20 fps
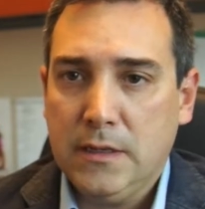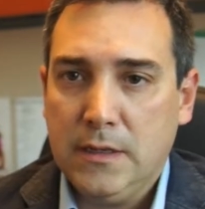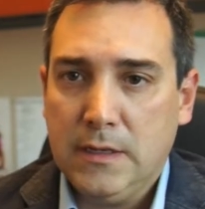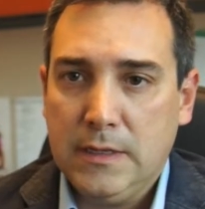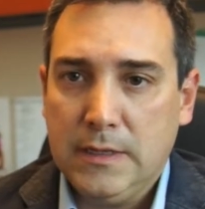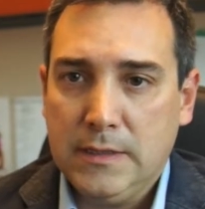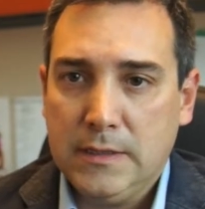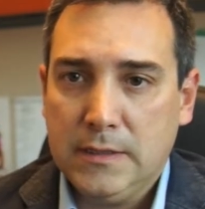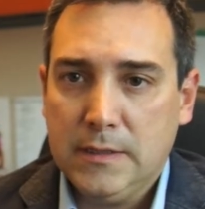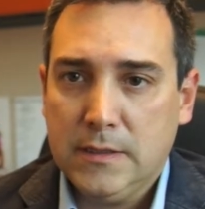
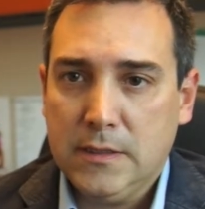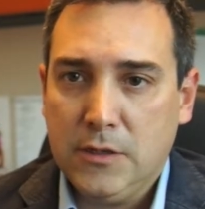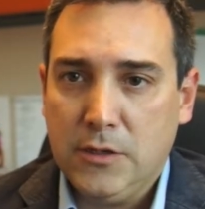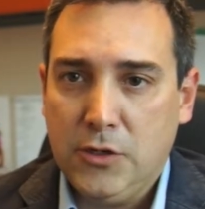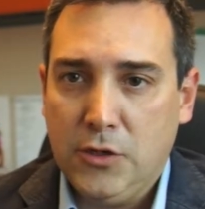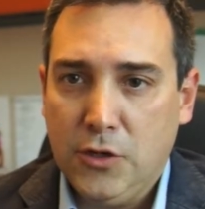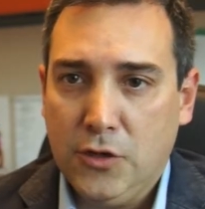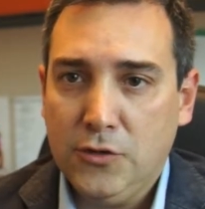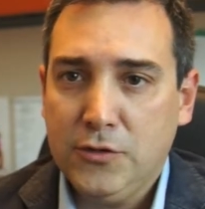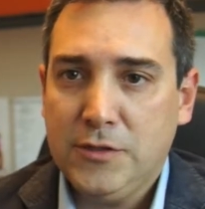is
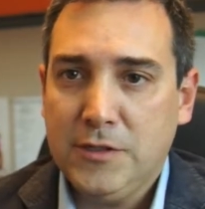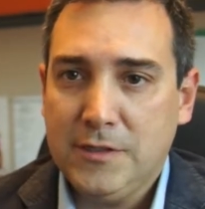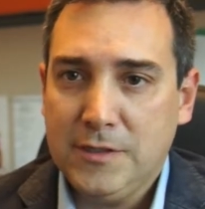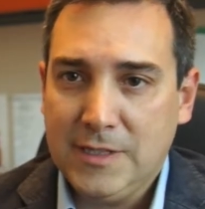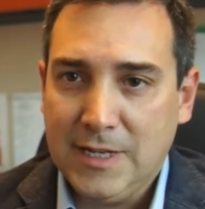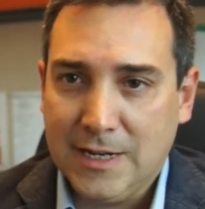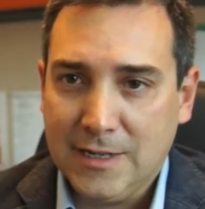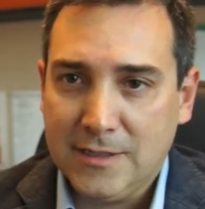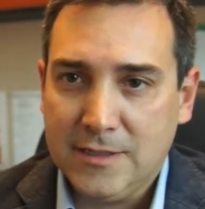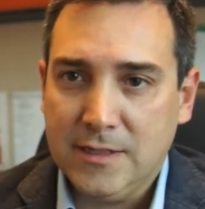not
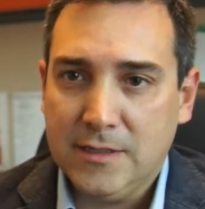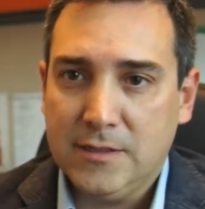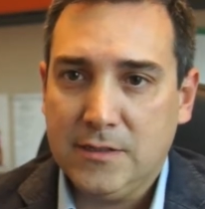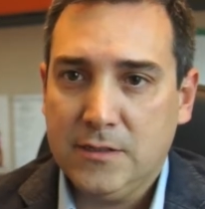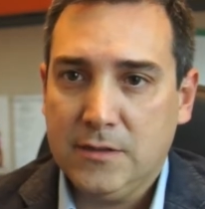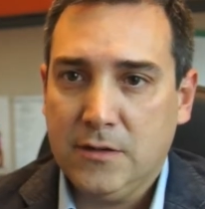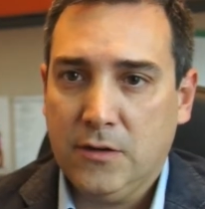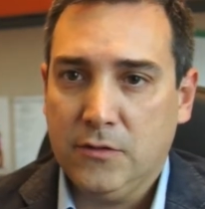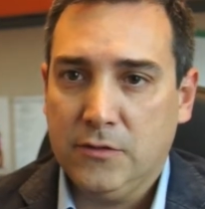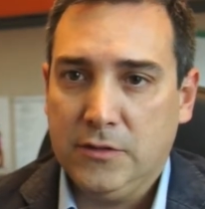detected
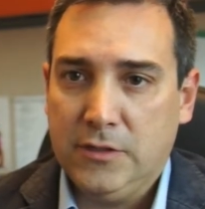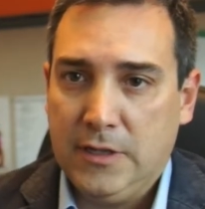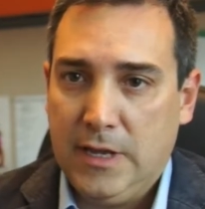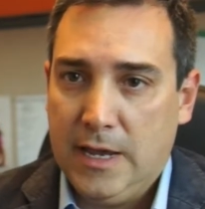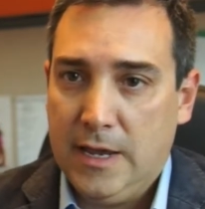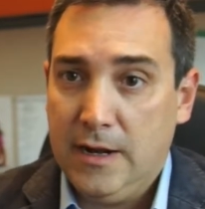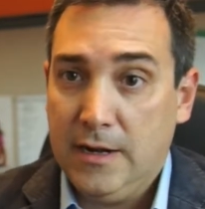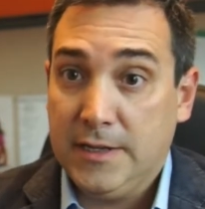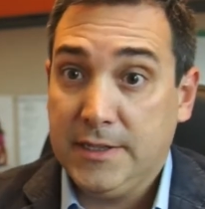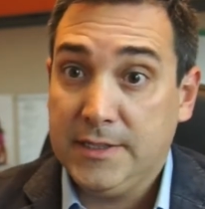on the
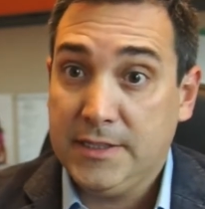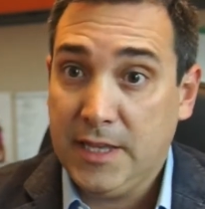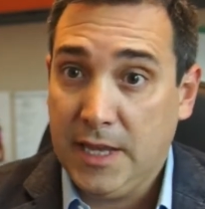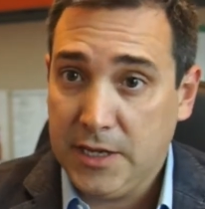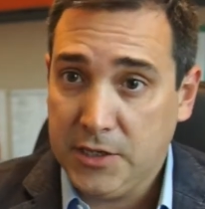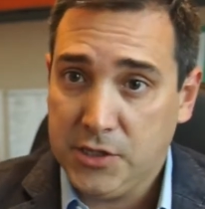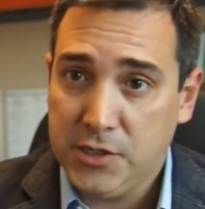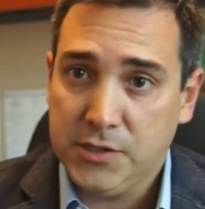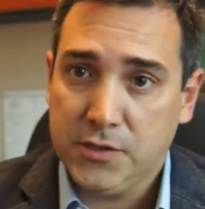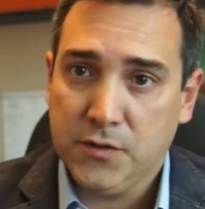early
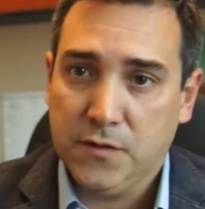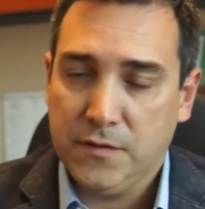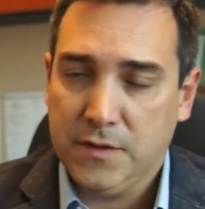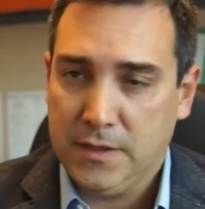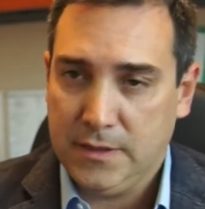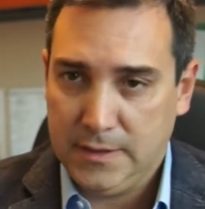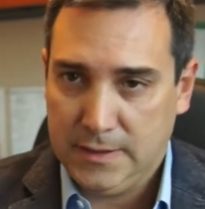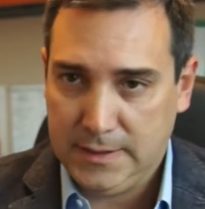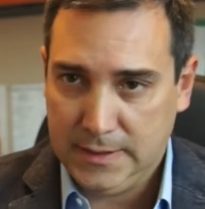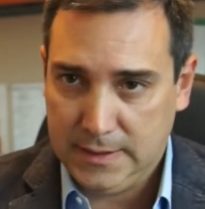stages of
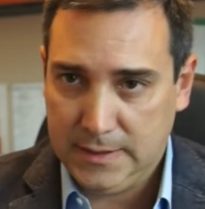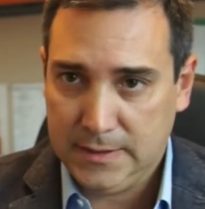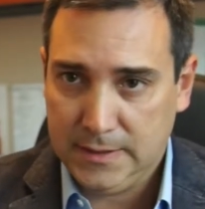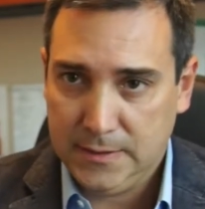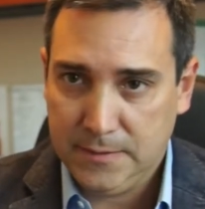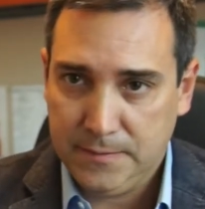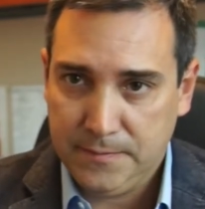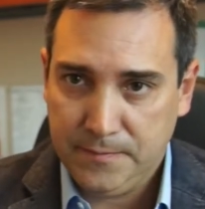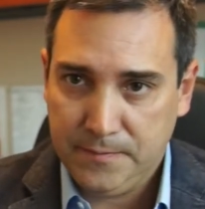the disease.